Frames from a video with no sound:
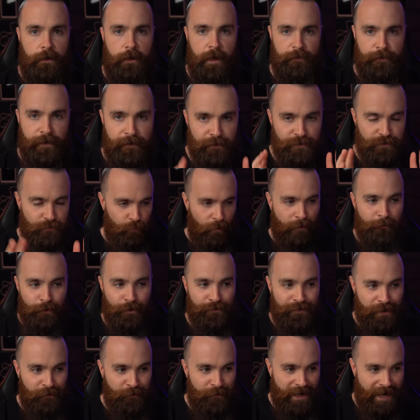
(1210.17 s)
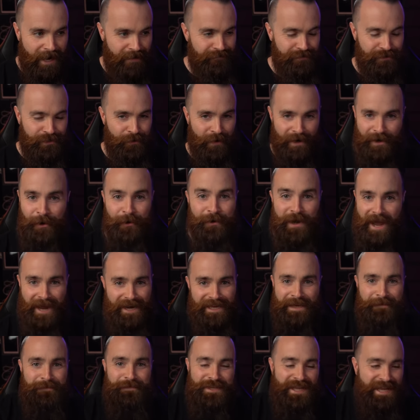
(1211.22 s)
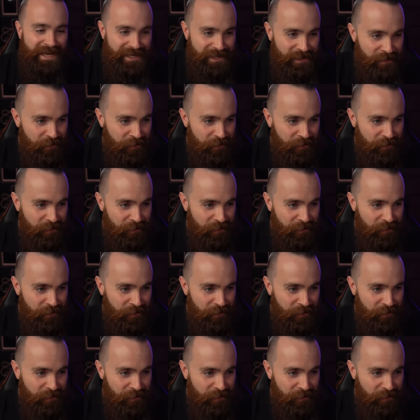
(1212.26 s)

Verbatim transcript: And then there's one more thing we have to do. I know I keep saying new